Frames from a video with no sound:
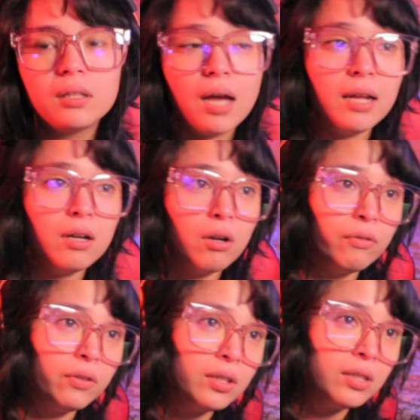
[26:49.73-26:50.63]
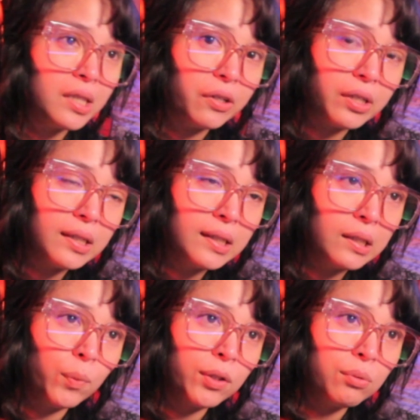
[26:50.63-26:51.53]
I love this series.
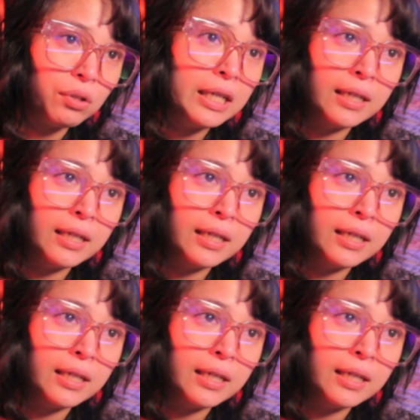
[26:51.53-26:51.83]
It was really